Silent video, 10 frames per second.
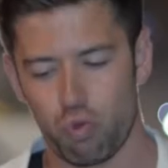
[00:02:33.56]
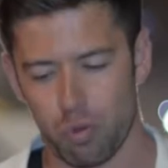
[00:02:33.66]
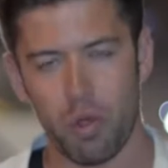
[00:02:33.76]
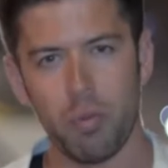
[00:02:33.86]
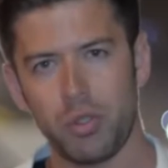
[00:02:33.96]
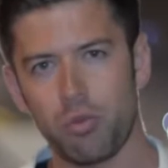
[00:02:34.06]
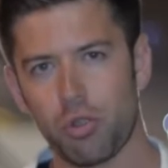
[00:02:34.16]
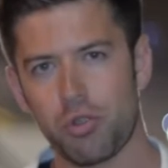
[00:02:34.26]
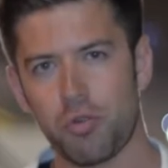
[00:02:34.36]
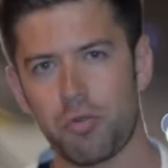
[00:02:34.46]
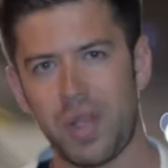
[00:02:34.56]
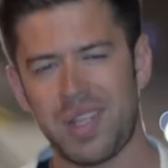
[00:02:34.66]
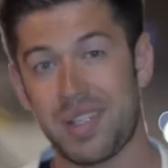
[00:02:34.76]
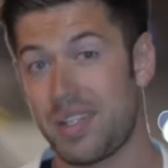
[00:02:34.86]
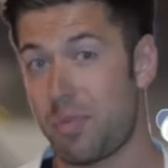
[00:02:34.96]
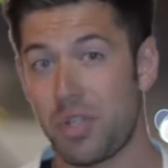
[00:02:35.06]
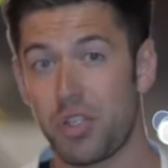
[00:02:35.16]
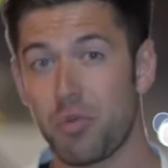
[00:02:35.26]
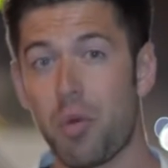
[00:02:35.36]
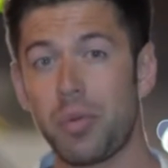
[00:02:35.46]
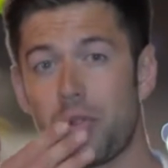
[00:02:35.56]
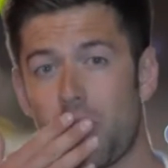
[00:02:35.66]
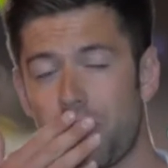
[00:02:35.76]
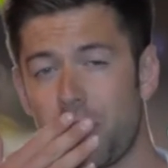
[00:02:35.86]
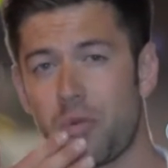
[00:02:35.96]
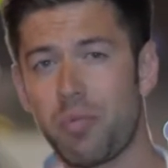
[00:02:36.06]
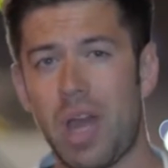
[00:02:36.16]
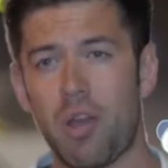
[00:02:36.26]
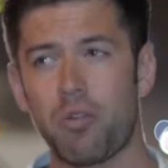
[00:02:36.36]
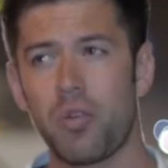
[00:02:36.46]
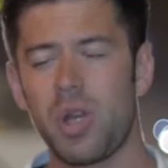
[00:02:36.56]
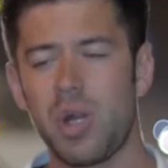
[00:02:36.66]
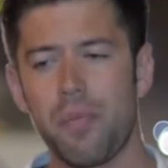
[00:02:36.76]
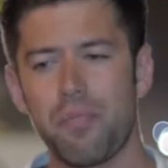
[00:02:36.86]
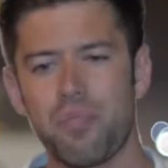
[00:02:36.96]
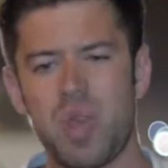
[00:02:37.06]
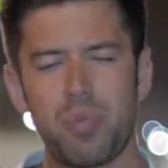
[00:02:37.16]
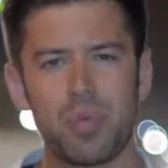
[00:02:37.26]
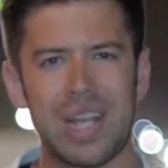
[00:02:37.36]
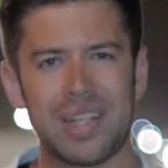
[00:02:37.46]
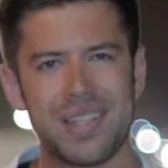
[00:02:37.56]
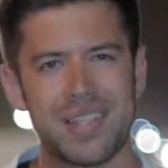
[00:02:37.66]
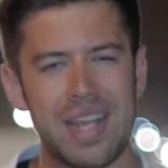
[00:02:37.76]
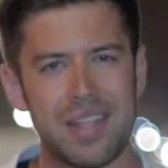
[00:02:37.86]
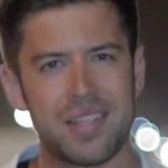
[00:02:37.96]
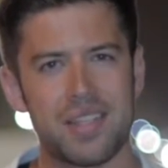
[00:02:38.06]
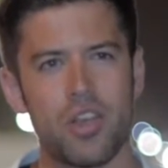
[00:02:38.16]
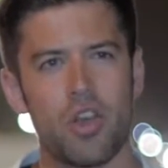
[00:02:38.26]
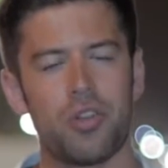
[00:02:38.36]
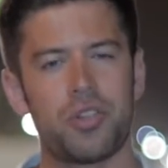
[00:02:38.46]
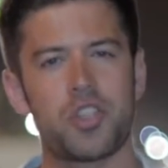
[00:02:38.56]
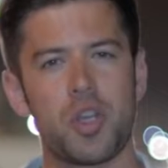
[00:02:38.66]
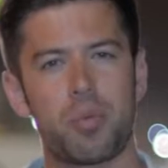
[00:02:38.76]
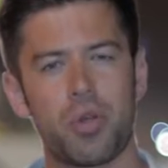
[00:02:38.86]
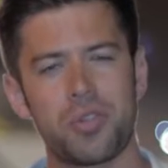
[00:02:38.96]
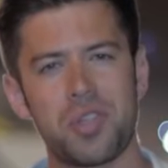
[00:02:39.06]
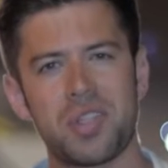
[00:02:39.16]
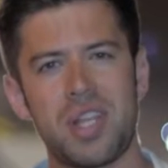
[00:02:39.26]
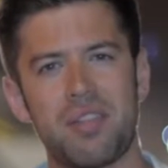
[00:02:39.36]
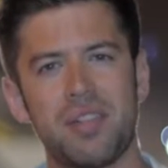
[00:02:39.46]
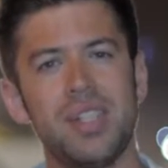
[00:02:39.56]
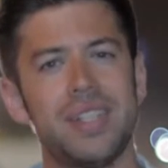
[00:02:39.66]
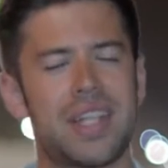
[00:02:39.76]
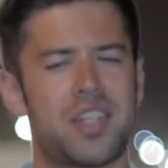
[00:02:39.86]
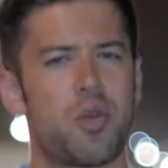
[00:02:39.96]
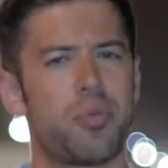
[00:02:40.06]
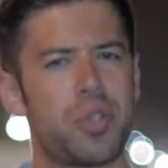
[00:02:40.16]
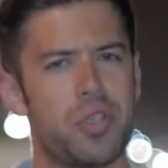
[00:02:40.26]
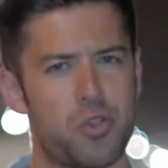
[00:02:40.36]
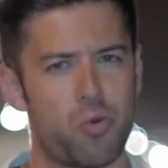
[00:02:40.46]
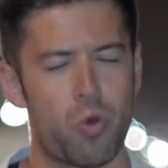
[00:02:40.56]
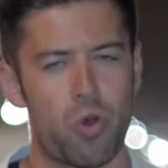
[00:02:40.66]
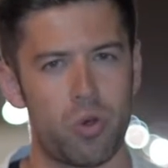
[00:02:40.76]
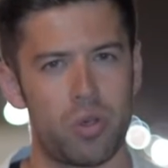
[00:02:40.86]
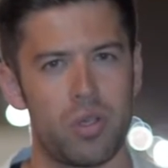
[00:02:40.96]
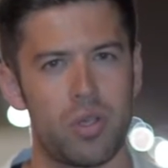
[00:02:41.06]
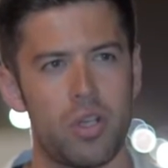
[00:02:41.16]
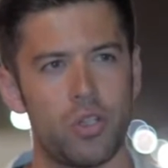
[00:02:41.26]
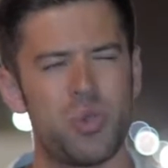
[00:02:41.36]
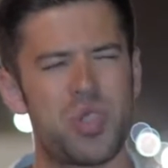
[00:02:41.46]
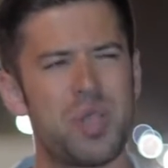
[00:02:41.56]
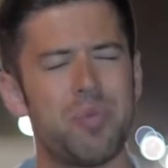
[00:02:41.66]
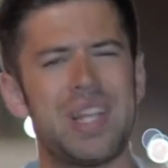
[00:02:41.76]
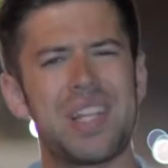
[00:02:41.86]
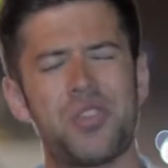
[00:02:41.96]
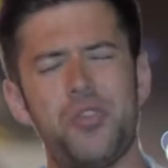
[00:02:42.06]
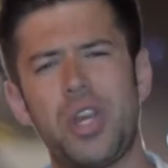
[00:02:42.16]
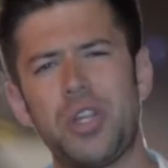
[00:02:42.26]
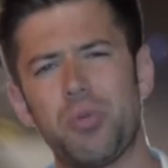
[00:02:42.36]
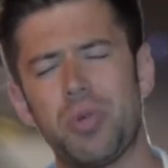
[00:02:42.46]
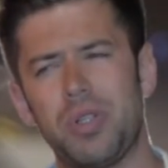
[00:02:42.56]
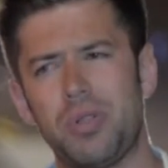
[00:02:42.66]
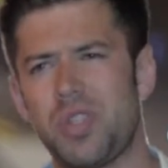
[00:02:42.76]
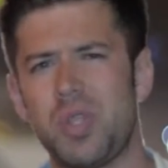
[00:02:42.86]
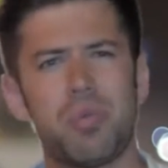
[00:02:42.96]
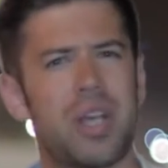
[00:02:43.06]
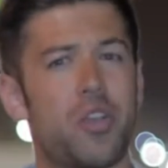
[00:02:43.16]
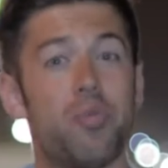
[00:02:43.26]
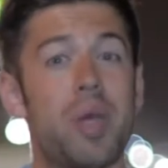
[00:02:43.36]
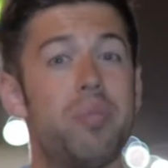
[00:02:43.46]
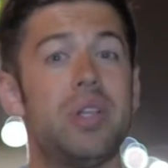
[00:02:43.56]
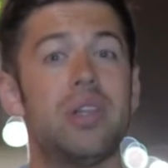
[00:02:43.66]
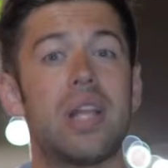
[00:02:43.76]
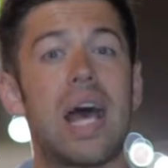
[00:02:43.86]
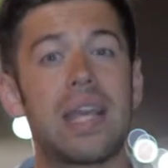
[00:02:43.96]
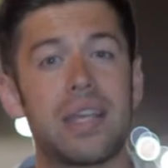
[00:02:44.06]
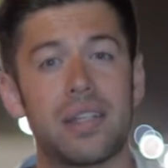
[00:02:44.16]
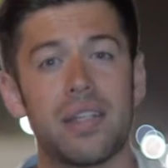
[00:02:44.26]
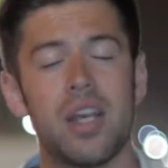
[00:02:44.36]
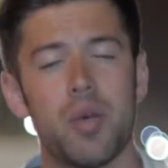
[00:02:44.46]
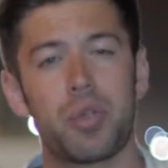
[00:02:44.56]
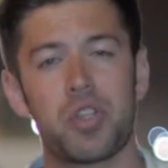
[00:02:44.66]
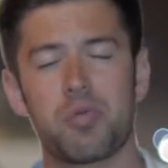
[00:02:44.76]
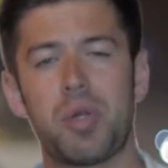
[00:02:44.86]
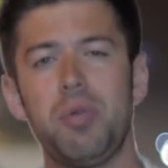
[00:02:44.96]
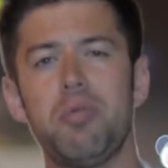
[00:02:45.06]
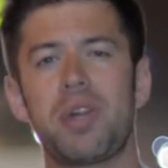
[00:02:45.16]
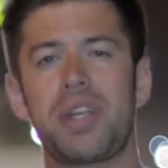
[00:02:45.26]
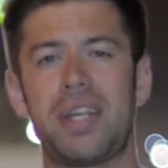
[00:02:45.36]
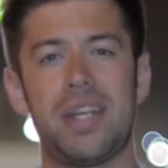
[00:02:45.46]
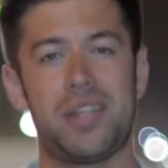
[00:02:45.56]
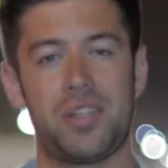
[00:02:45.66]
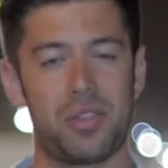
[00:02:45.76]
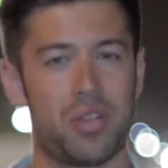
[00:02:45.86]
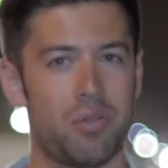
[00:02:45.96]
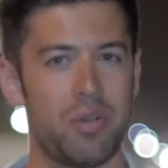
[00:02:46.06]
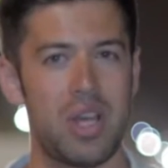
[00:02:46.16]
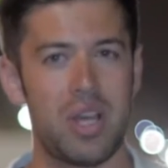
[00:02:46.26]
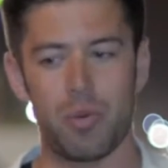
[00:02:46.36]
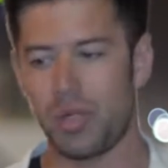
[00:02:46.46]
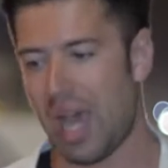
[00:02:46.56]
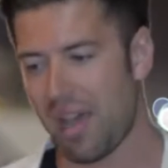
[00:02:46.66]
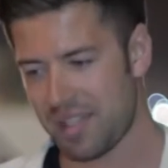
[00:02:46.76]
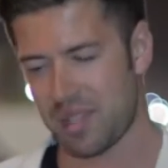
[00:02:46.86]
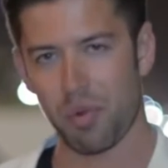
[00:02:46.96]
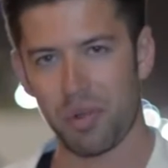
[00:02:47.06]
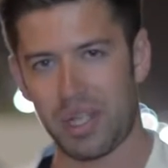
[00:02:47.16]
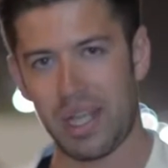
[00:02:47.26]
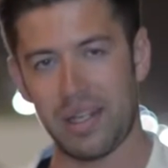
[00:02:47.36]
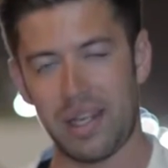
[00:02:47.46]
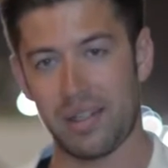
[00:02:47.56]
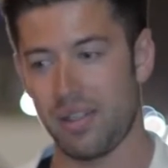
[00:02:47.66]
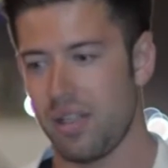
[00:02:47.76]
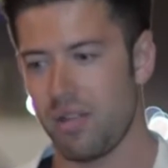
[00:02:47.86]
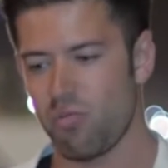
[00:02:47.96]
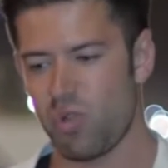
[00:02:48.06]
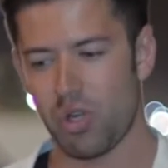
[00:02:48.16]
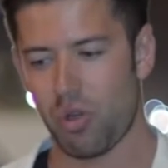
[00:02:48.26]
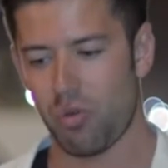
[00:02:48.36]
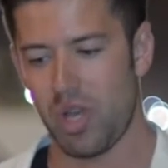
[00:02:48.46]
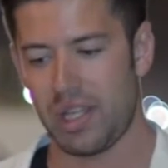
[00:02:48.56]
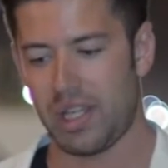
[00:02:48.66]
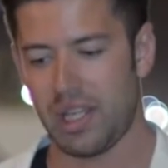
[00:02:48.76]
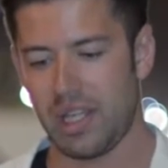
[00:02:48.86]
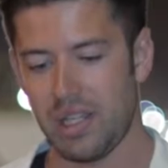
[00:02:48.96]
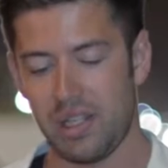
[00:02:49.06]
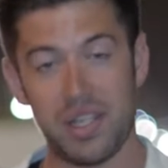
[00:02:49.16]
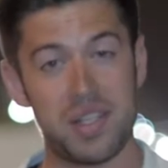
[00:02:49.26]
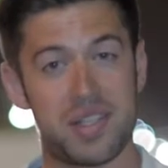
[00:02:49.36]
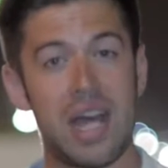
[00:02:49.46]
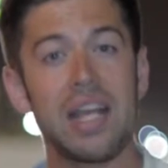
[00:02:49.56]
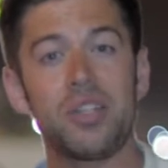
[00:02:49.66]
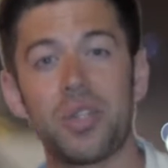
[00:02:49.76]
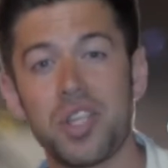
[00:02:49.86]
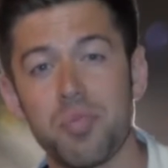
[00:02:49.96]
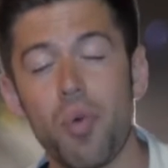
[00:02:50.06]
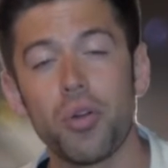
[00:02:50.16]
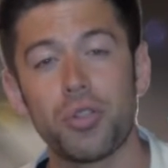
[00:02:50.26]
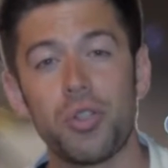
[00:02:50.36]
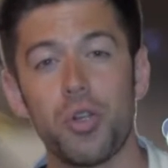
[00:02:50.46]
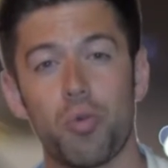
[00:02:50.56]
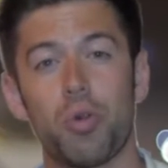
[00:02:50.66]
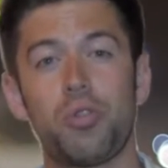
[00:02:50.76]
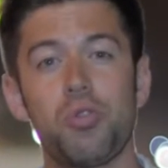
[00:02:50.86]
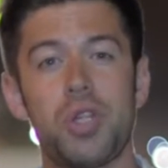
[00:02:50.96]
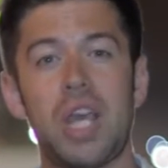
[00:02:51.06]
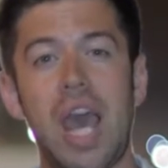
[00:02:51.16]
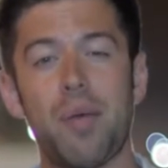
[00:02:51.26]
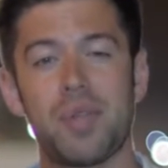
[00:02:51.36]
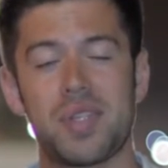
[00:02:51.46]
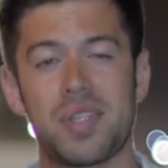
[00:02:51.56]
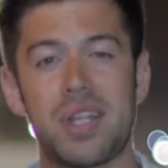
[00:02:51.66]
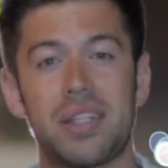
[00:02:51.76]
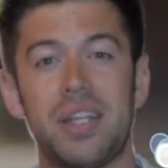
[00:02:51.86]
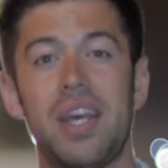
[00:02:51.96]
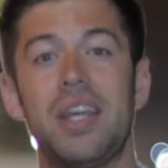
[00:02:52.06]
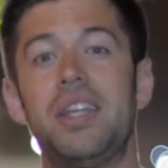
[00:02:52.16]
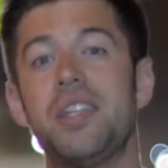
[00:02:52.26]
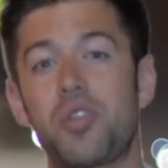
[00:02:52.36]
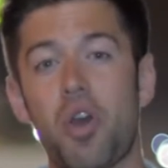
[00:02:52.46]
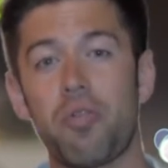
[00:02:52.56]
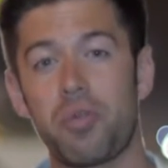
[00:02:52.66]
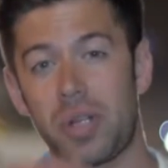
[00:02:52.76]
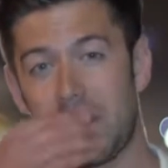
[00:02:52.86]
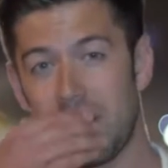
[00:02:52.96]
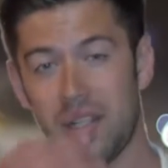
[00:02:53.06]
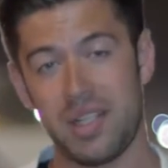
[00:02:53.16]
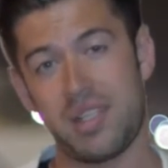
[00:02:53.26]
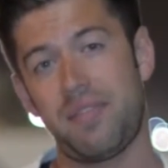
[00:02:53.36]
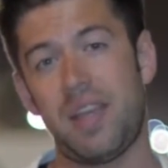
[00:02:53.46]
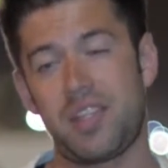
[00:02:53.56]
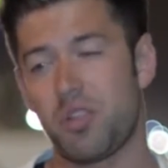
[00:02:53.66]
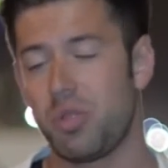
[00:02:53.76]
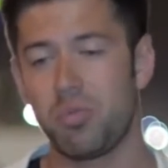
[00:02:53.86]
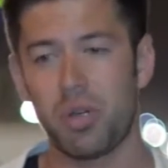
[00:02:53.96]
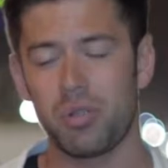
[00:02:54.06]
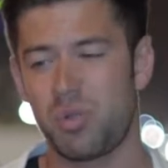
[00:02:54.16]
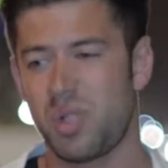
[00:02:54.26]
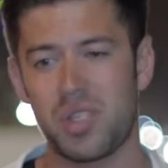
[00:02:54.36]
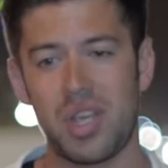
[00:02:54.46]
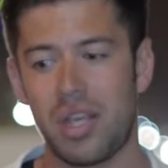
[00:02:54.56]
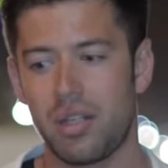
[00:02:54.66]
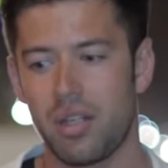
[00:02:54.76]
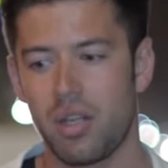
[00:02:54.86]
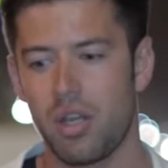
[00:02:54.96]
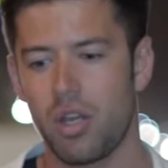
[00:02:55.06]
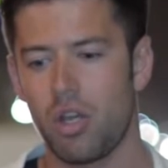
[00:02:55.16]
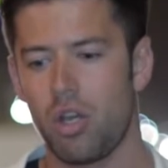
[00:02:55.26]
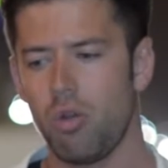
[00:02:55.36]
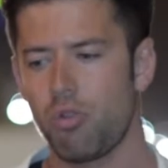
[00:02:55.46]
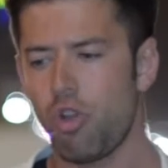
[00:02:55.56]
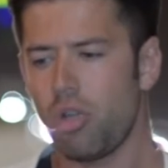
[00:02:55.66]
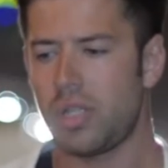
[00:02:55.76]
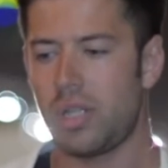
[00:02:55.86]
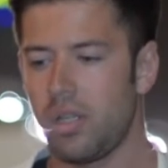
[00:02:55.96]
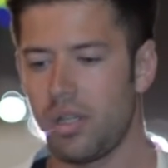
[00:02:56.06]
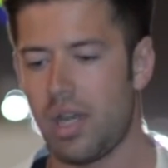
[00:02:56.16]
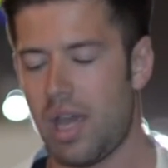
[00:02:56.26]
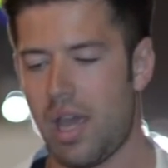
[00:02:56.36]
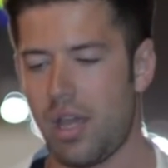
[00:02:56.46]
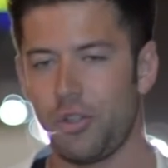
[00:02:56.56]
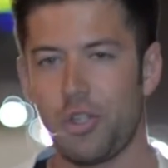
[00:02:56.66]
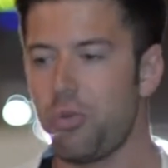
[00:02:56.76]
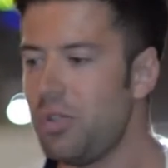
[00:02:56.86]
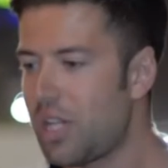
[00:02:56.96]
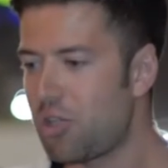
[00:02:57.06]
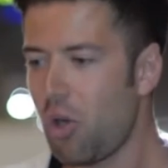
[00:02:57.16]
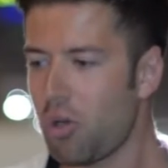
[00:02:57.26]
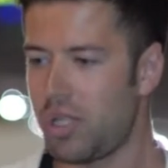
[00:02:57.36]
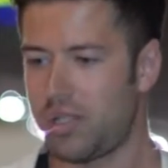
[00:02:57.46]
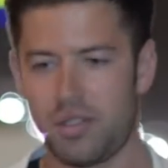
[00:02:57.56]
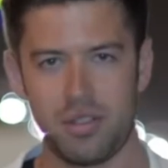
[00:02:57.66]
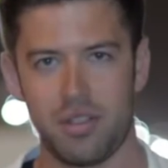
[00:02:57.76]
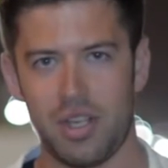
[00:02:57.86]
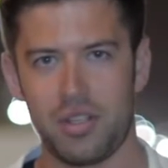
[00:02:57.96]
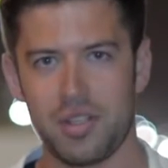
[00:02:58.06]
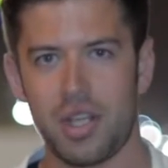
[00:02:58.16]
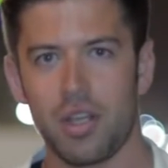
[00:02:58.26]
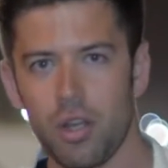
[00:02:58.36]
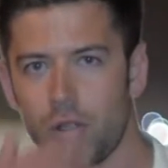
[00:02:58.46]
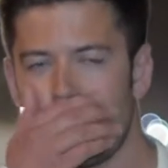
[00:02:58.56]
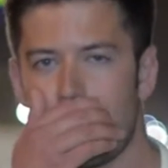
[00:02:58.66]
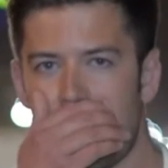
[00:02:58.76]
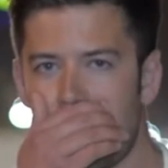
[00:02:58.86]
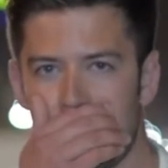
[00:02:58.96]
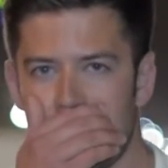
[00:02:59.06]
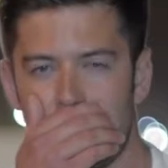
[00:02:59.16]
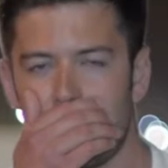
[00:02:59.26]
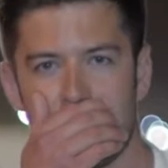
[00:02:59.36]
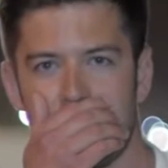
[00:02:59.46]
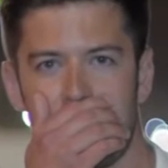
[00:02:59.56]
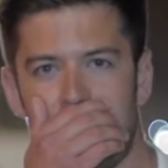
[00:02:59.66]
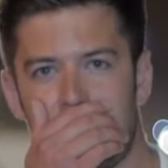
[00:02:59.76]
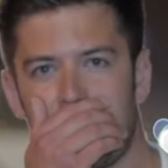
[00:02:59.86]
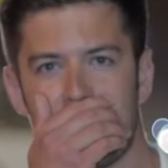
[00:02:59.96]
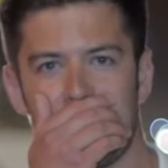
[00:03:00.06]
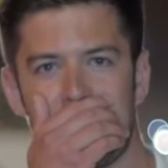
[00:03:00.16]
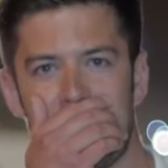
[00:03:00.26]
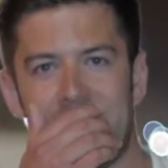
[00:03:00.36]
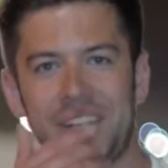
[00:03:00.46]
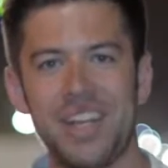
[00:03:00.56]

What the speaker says: the moment you touch your face, and especially the moment you cover your mouth, people can sense on the subconscious level that something is wrong. You seem less genuine. You seem like you may be lying. Because when we were kids, you know, when you have a small kid and you know, he is lying to his mother, what usually happens is that he's covering his face. So the mother is saying, "Oh, Johnny, did you eat that chocolate?" And he's like, "No, it wasn't me, it wasn't me."